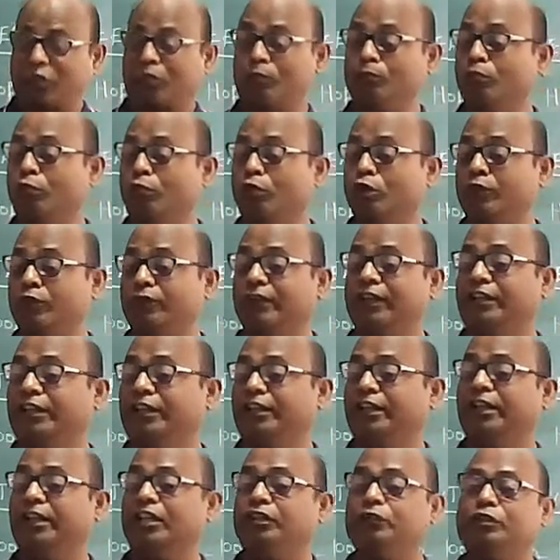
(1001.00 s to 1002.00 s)
borewell
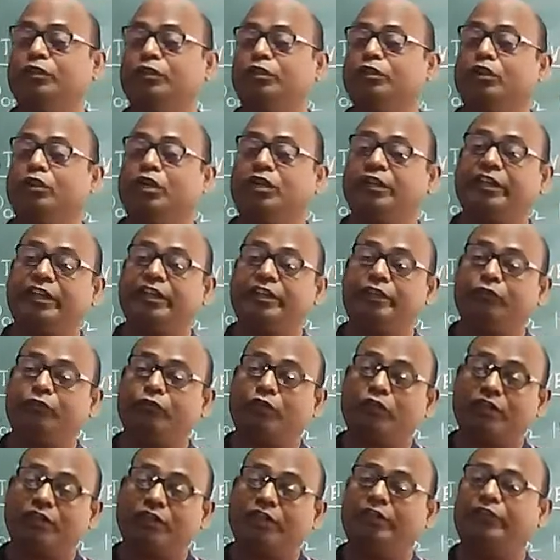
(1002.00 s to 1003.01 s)
there, you will not get
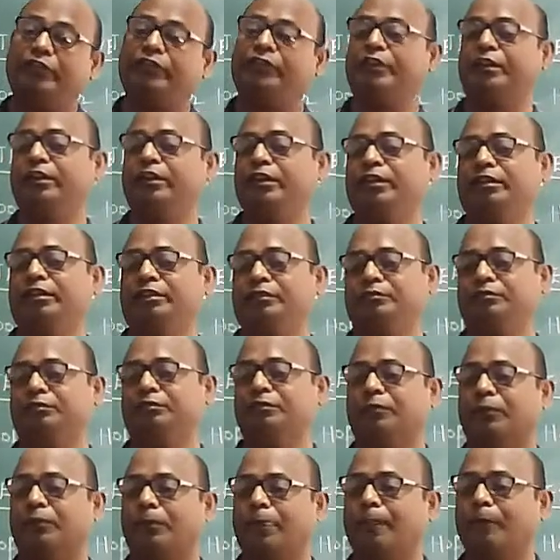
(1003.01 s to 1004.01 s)
water easily.
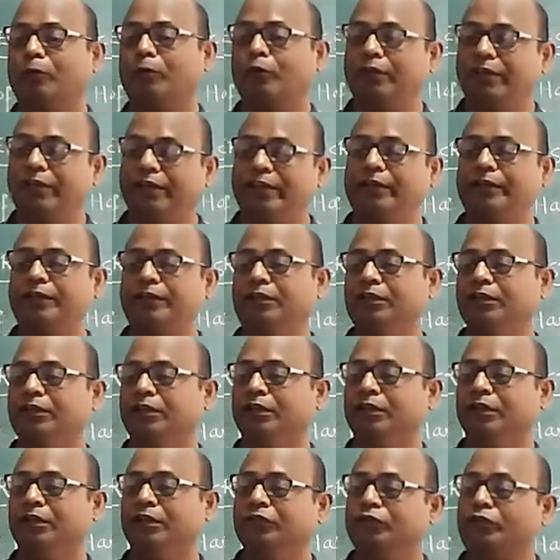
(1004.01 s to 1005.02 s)
Okay,
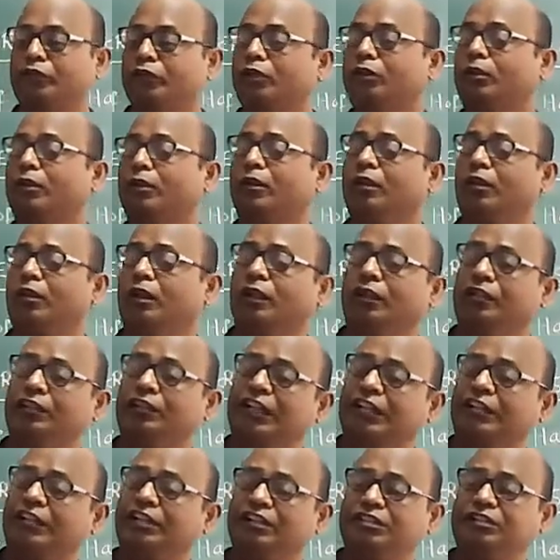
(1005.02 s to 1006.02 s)
so
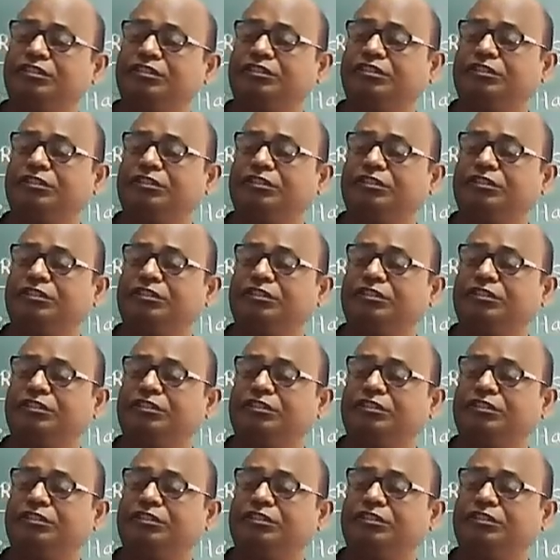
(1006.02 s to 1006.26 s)
that is,